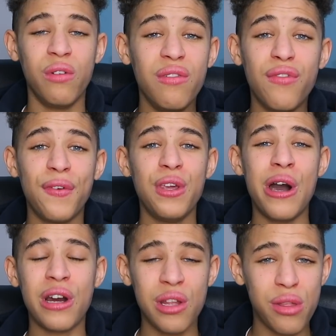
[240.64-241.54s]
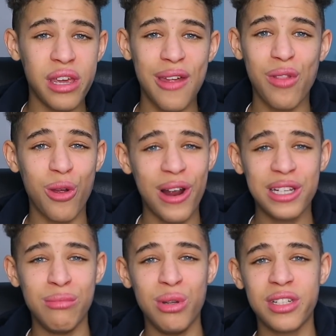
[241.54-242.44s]
even if you're young and you think you have the
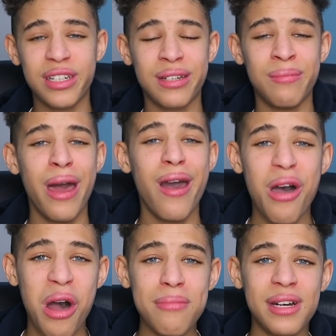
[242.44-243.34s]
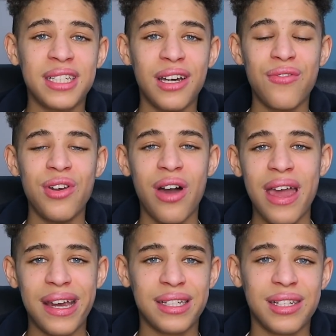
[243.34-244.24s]
greatest immune system. I myself,
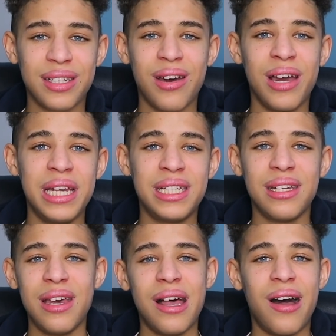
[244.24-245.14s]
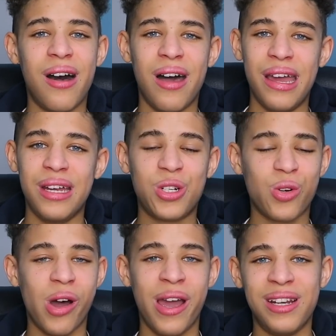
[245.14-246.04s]
I exercise, I
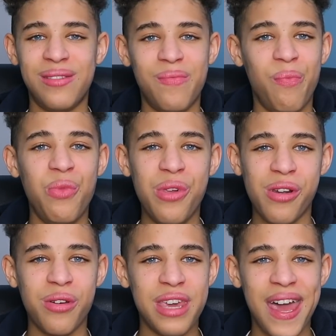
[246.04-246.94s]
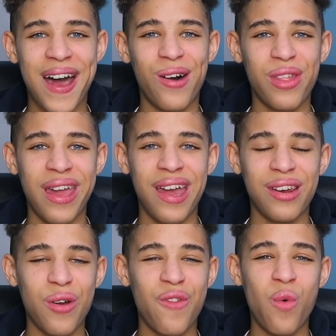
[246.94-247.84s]
try get out there
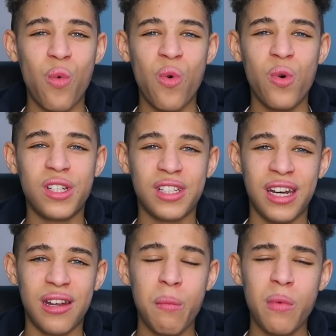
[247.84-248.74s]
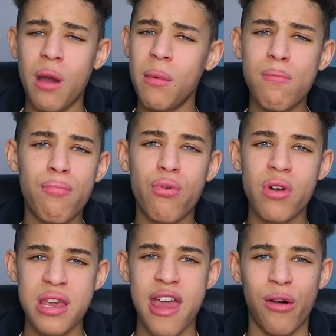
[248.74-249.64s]
and go for walks, and I'm in
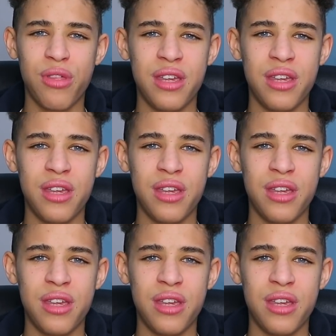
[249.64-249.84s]
pretty healthy